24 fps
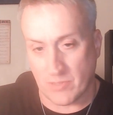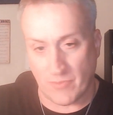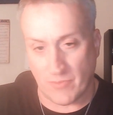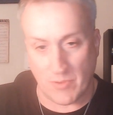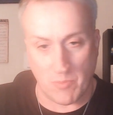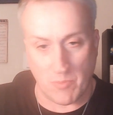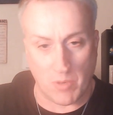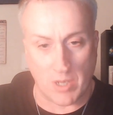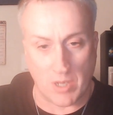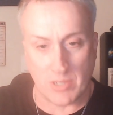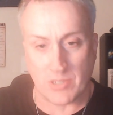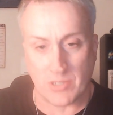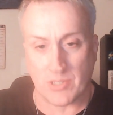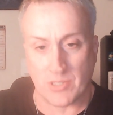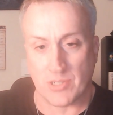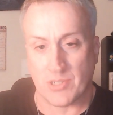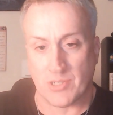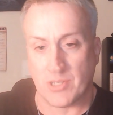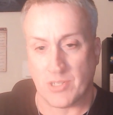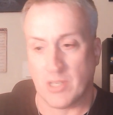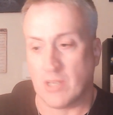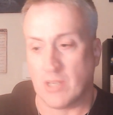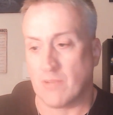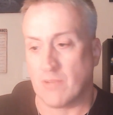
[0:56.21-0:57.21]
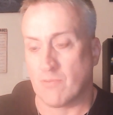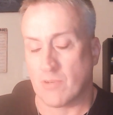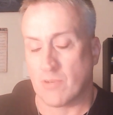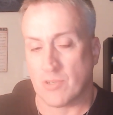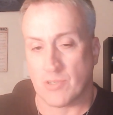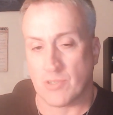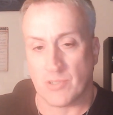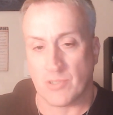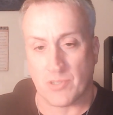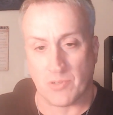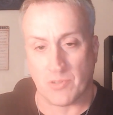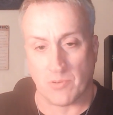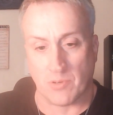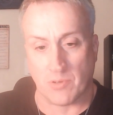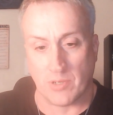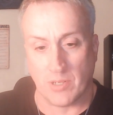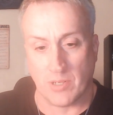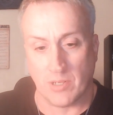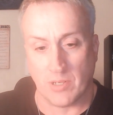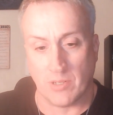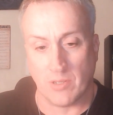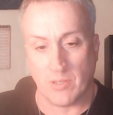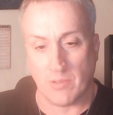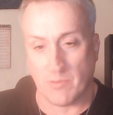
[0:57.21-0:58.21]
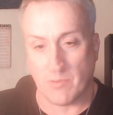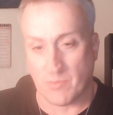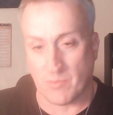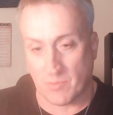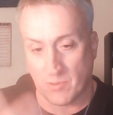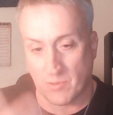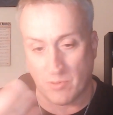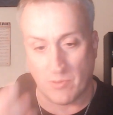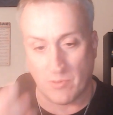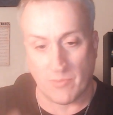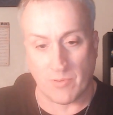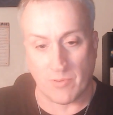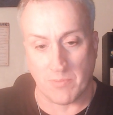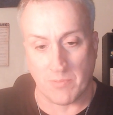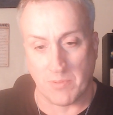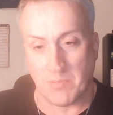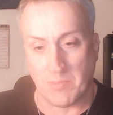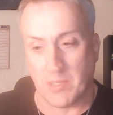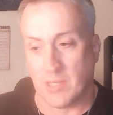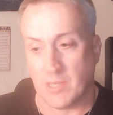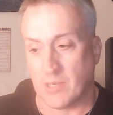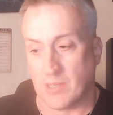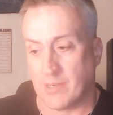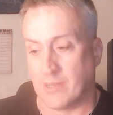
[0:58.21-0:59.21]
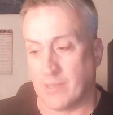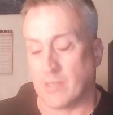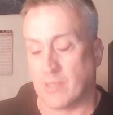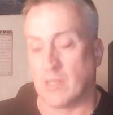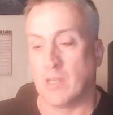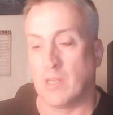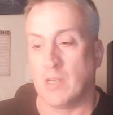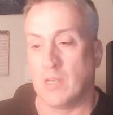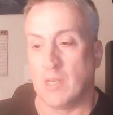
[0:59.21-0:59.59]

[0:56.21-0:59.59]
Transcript: if you watched this deconversion story through from the beginning,